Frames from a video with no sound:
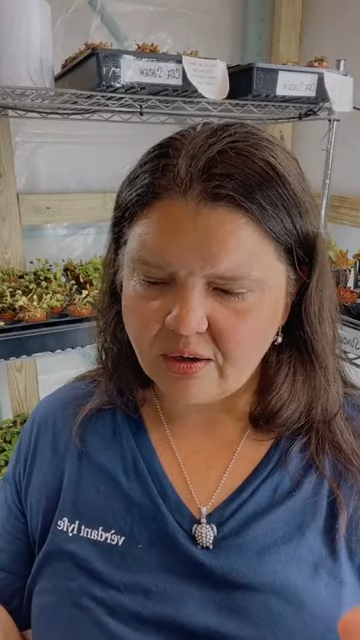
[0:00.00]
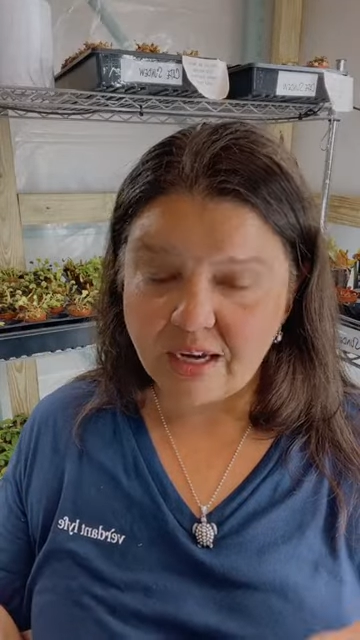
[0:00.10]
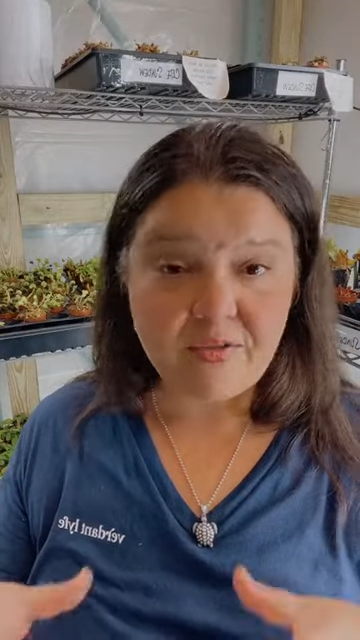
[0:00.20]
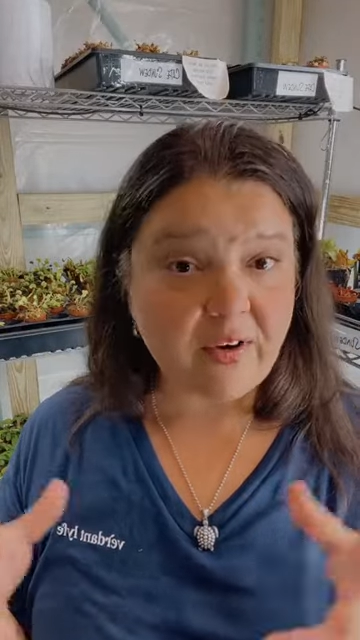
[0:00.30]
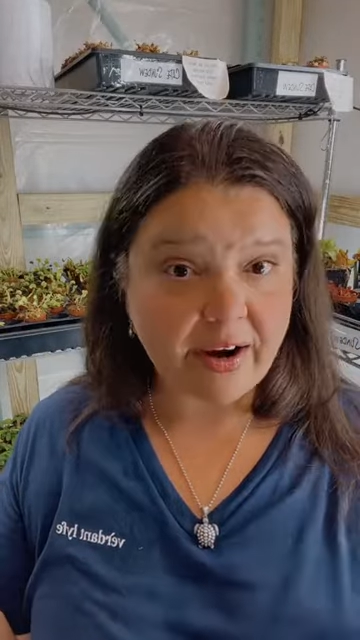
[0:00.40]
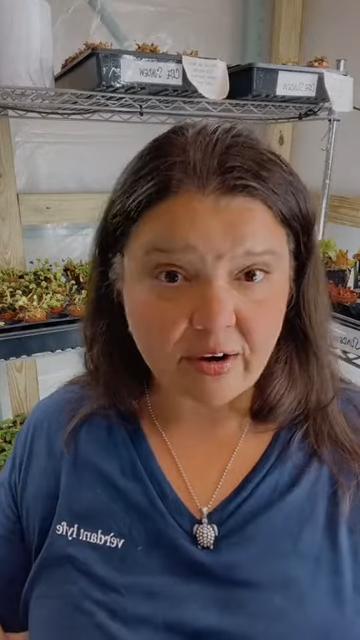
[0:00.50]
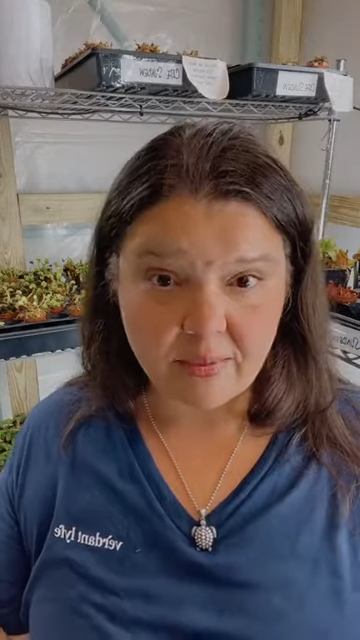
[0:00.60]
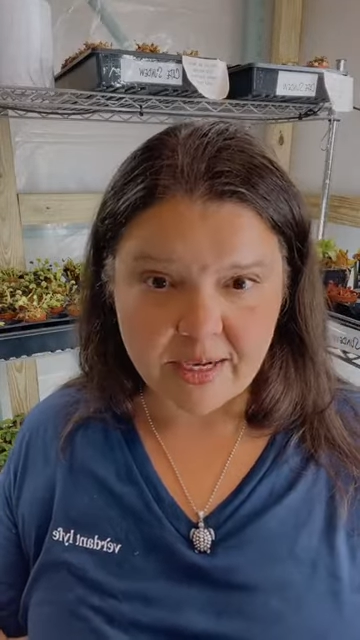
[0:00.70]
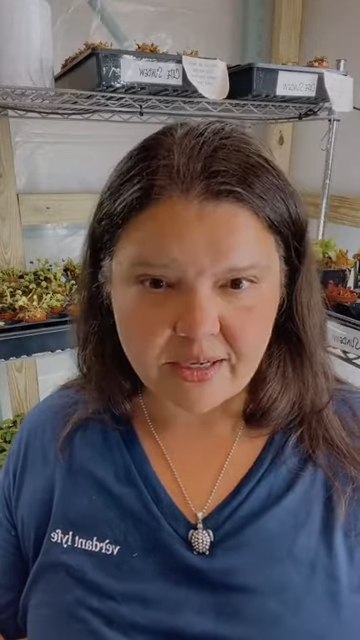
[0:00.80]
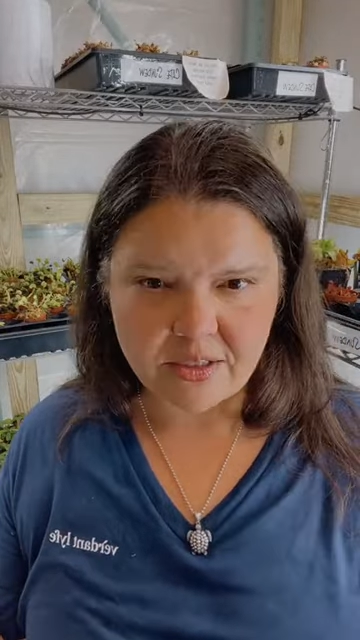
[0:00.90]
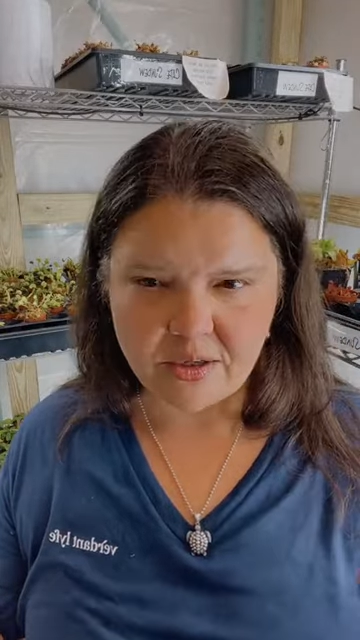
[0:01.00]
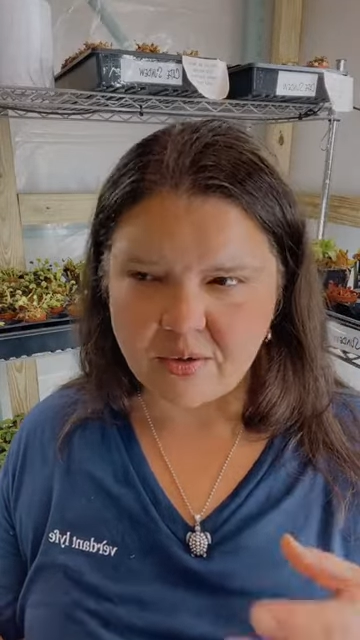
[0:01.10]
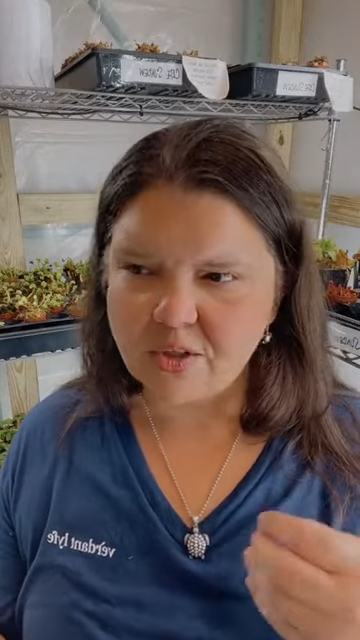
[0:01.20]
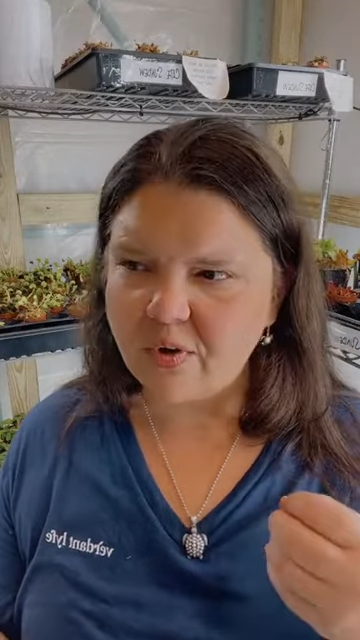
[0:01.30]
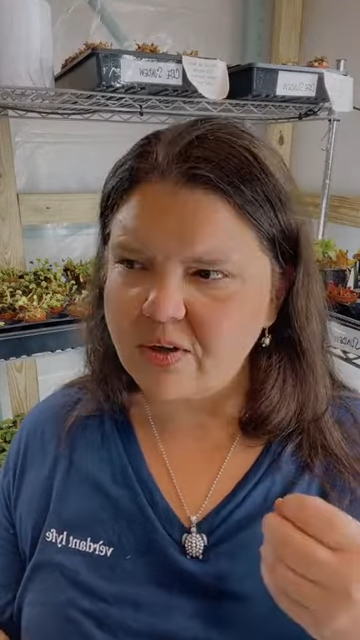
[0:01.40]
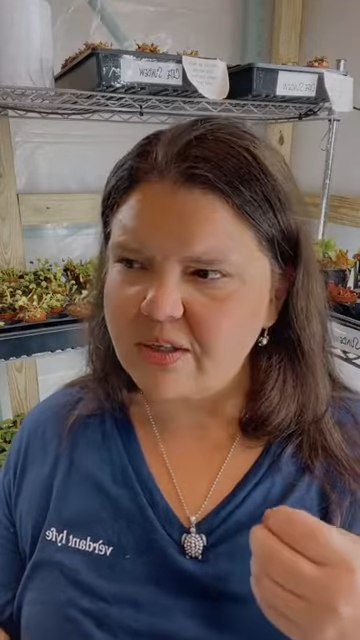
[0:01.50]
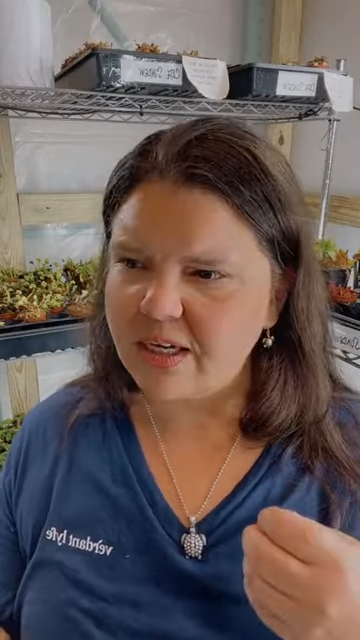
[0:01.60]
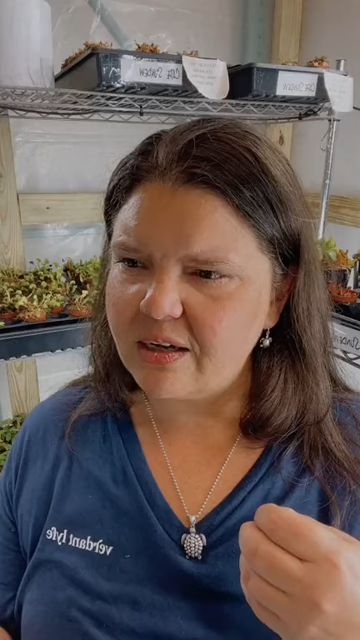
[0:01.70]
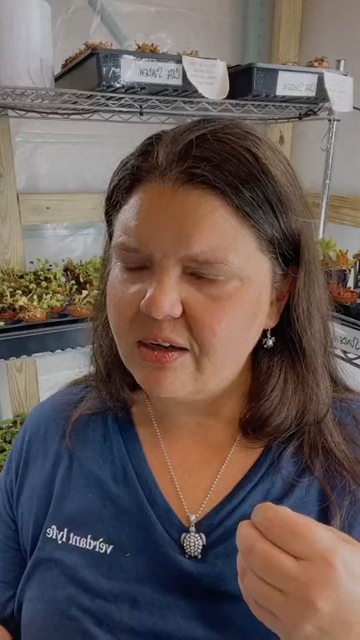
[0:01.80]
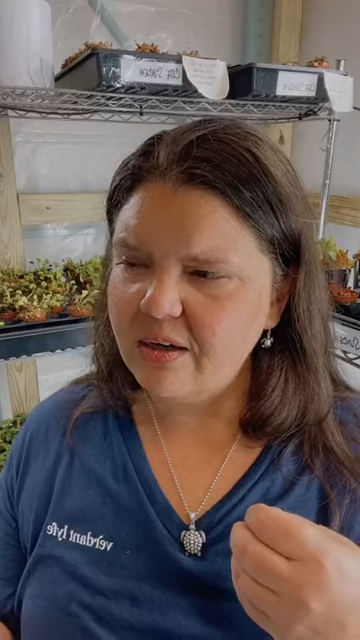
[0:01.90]
environment, as far as
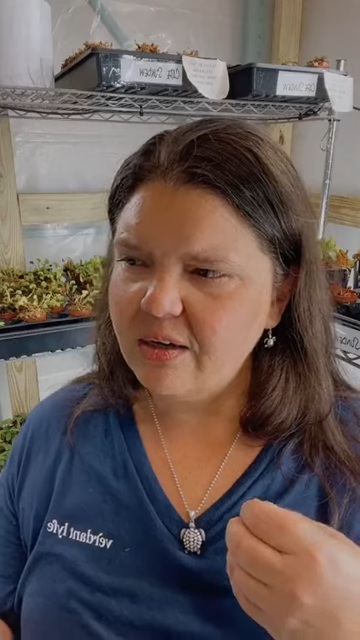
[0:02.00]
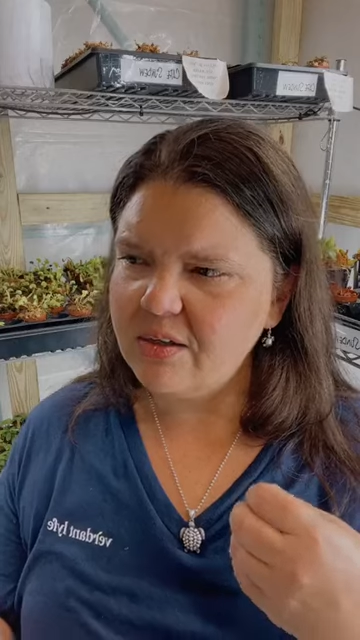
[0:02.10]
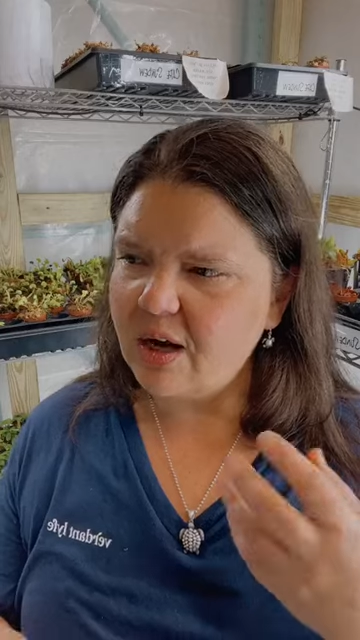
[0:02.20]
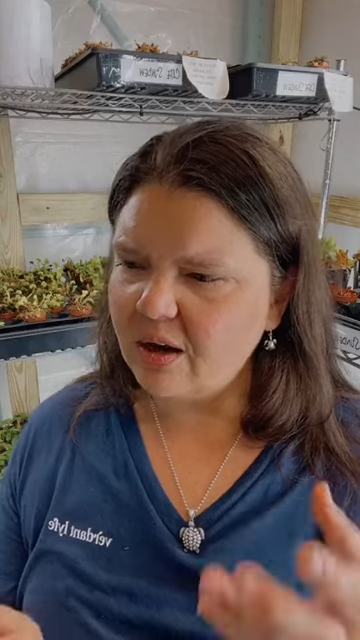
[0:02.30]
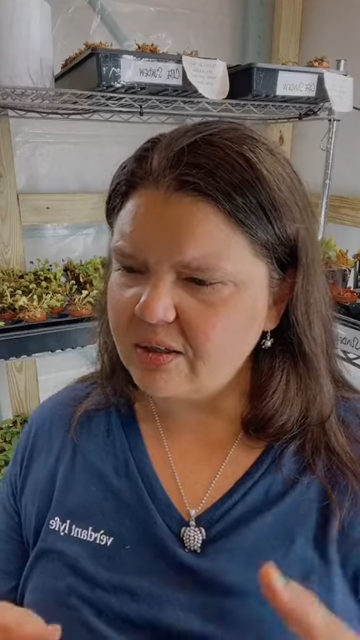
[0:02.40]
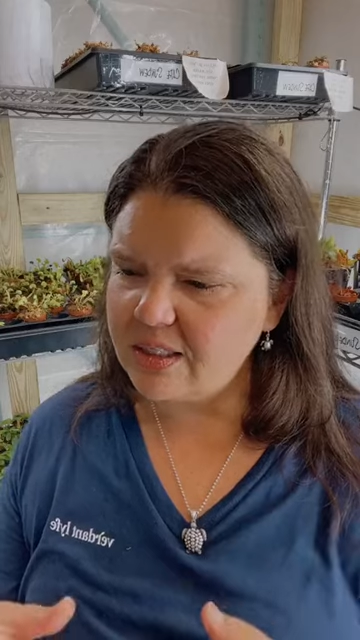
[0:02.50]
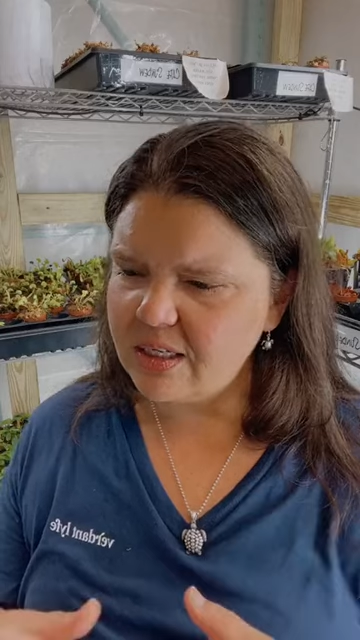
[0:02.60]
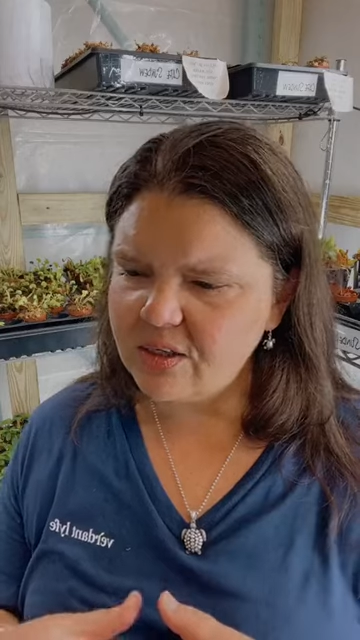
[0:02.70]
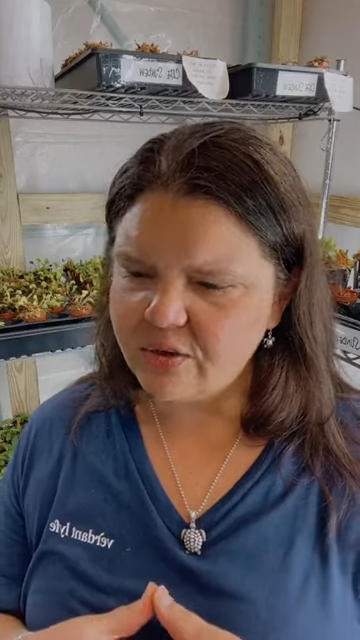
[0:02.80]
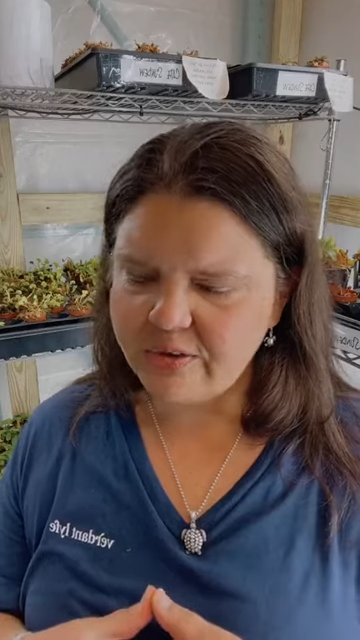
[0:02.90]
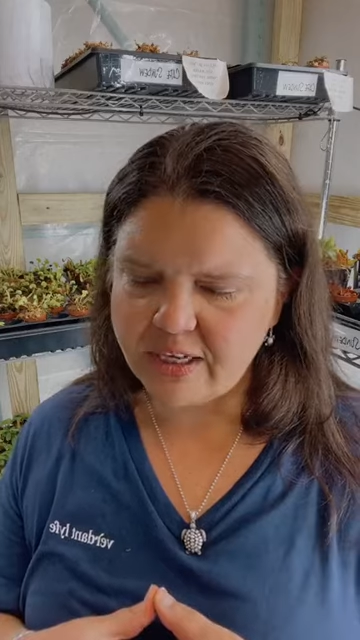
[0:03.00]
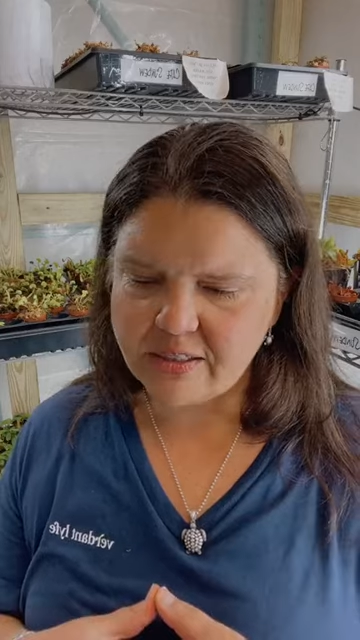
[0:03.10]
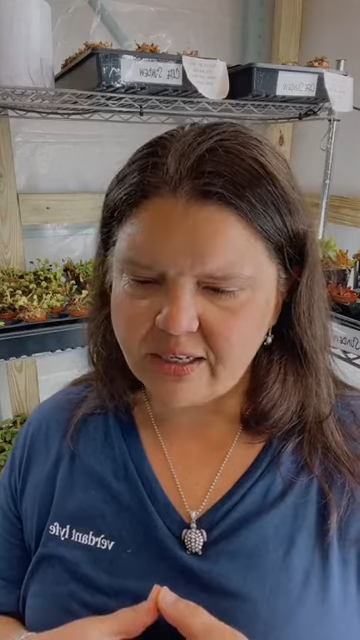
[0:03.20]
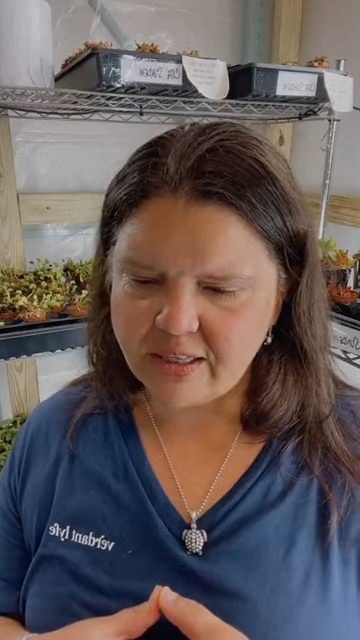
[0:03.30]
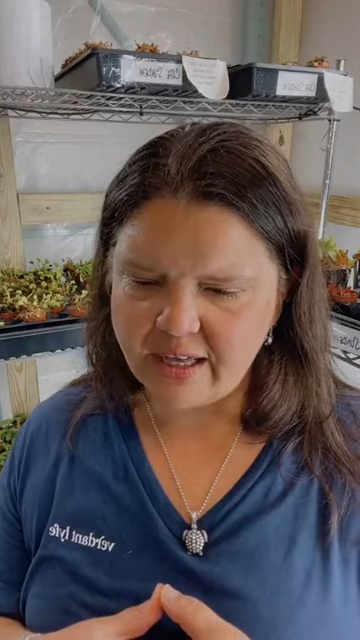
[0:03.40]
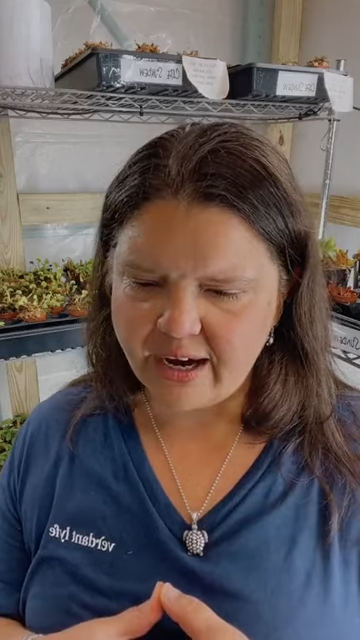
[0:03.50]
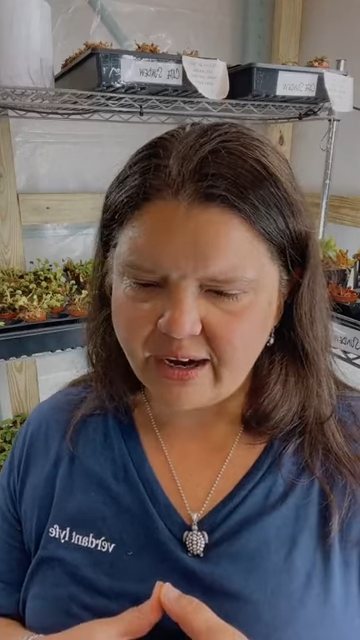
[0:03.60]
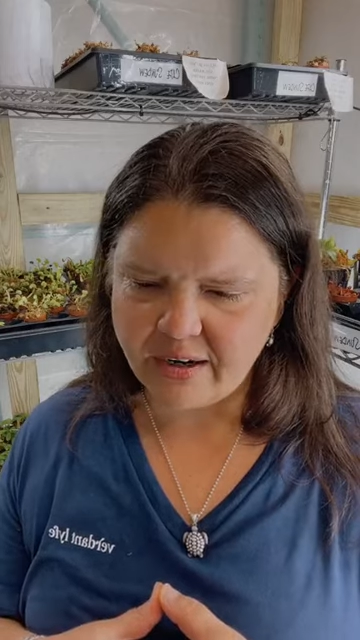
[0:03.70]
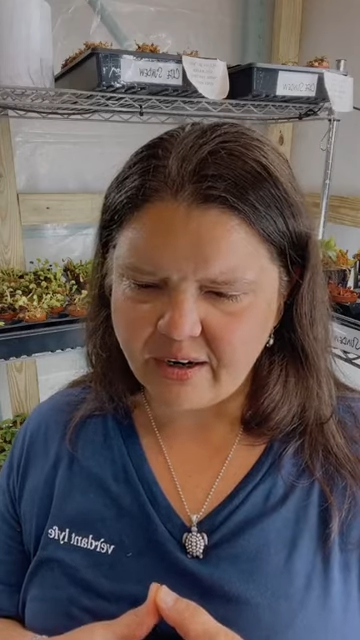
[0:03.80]
like toxins or things like that.